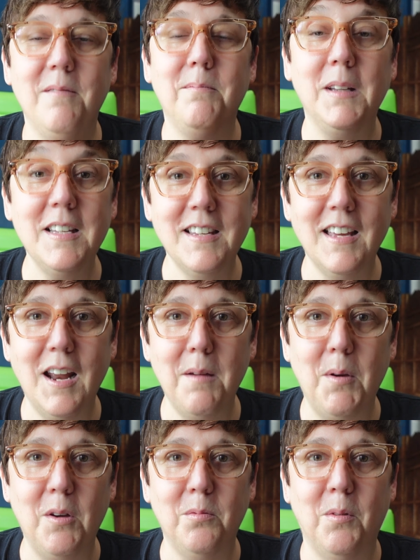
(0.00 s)
Melissa and I
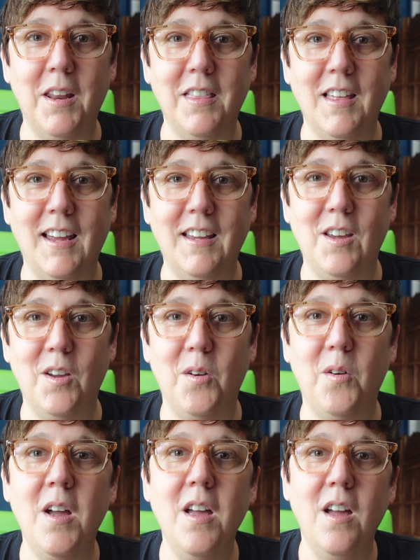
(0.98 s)
both want to thank
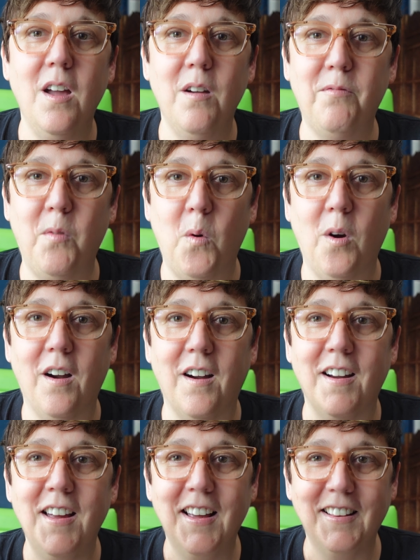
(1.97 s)
you
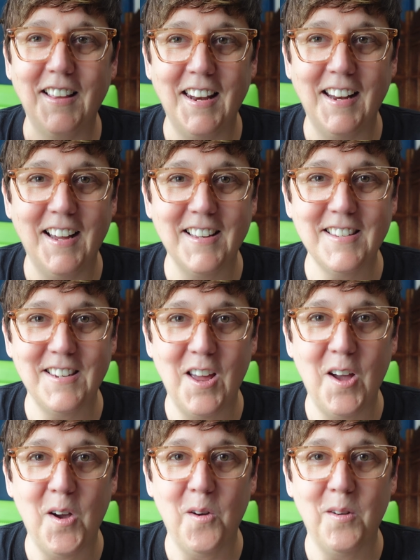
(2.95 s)
for letting us
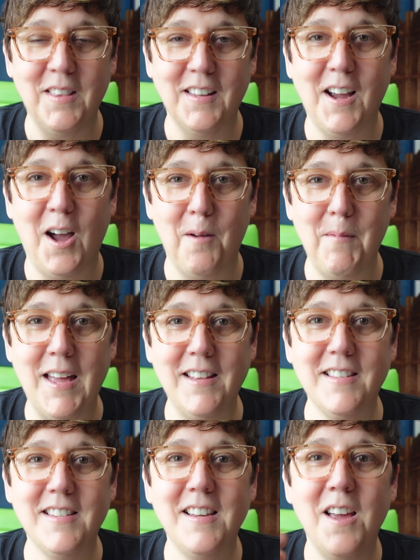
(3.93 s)
know in the
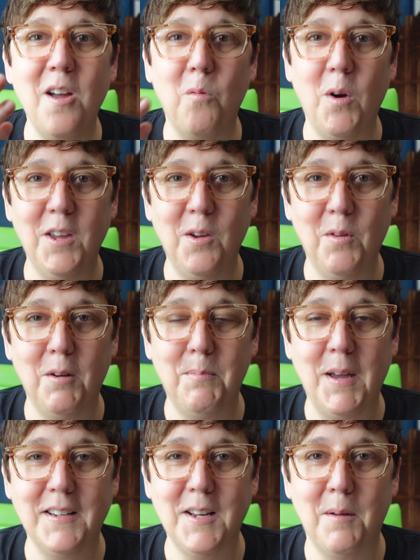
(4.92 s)
comments what you would have
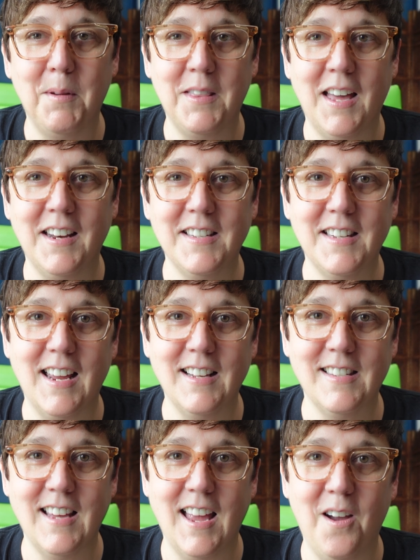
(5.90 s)
picked up at that estate
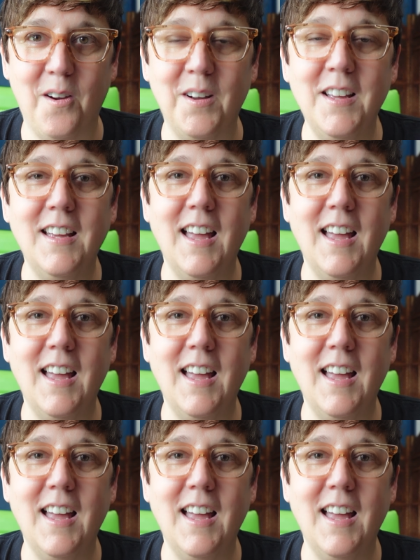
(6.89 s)
sale.